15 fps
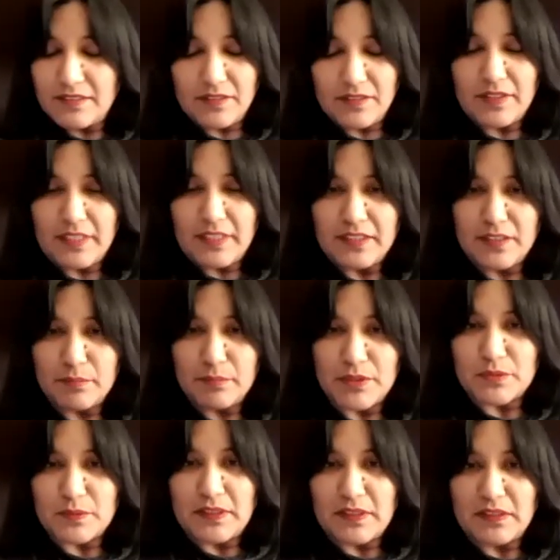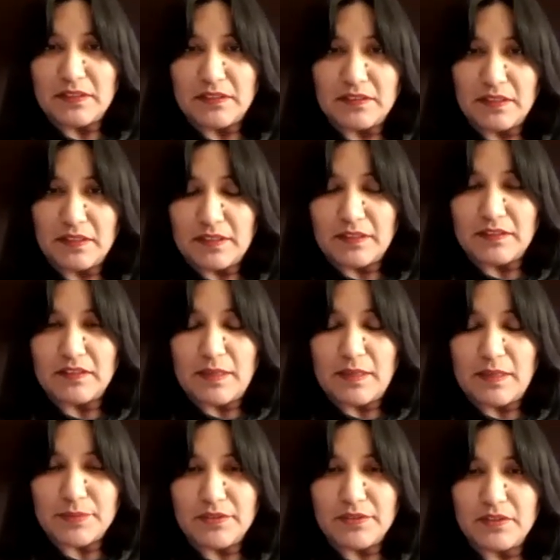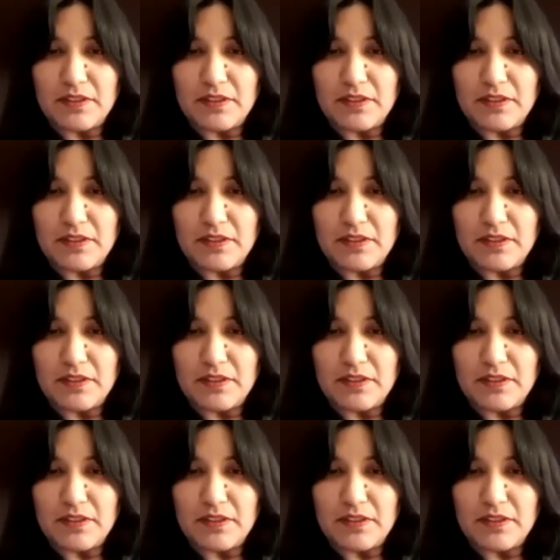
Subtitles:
a great tip as well. Yeah, absolutely.